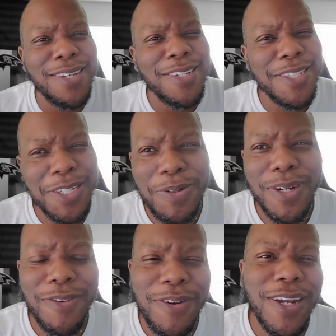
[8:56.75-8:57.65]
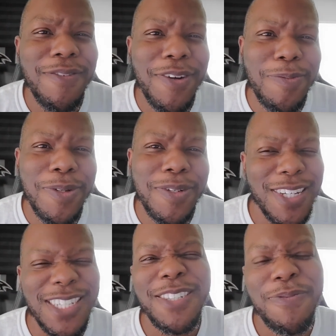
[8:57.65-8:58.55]
toward Greg Roman,
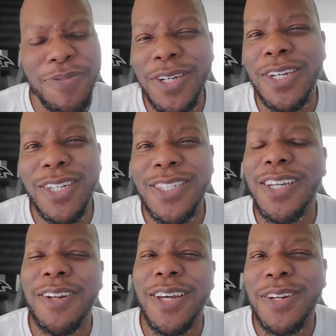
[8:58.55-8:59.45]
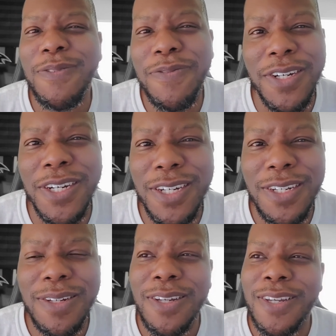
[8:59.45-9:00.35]
because it's fun. It's all out of fun.
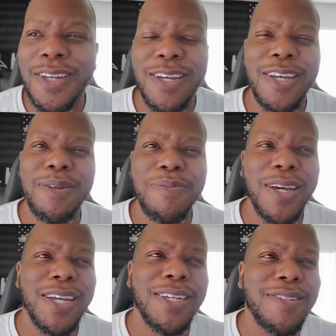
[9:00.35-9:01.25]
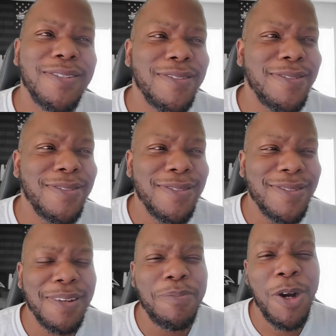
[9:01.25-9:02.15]
And I'm like,
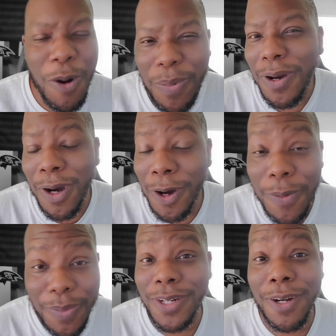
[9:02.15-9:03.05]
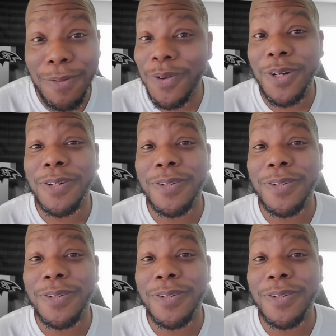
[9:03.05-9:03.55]
I'm hoping I'm wrong.